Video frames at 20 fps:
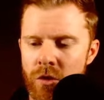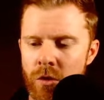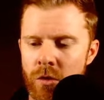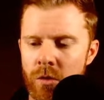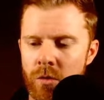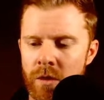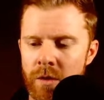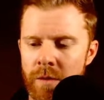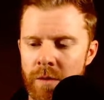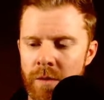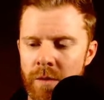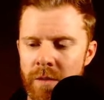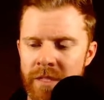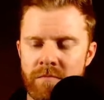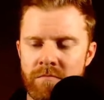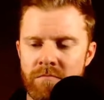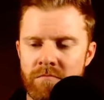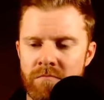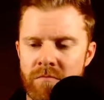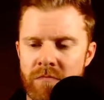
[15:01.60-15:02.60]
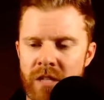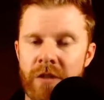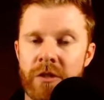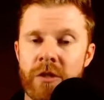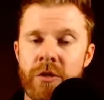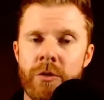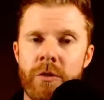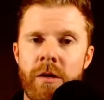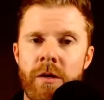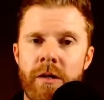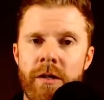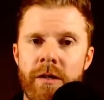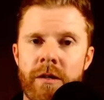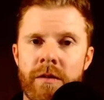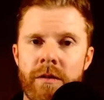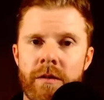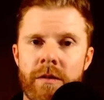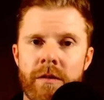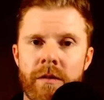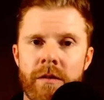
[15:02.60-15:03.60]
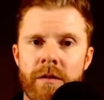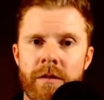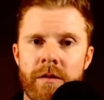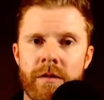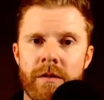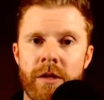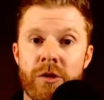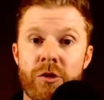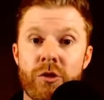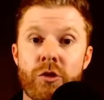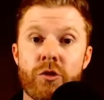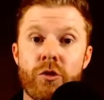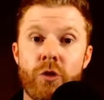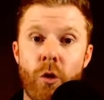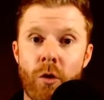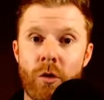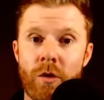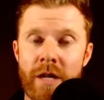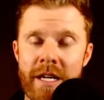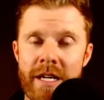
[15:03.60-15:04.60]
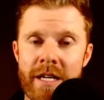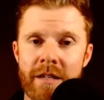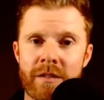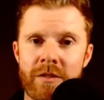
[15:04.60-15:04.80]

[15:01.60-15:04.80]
let me tell you a story